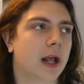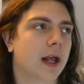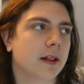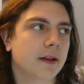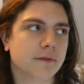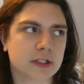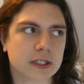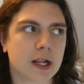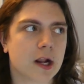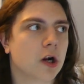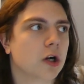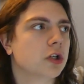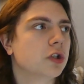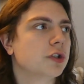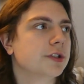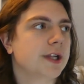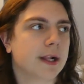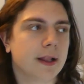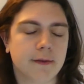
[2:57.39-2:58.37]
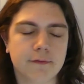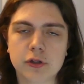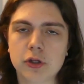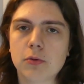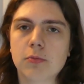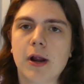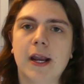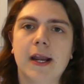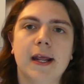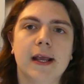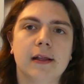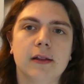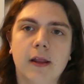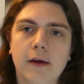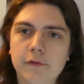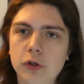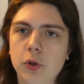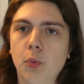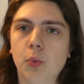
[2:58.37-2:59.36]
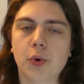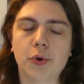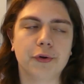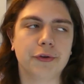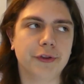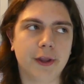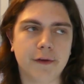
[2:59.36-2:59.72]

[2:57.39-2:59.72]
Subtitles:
I loved the characters, I loved the writing, loved the world,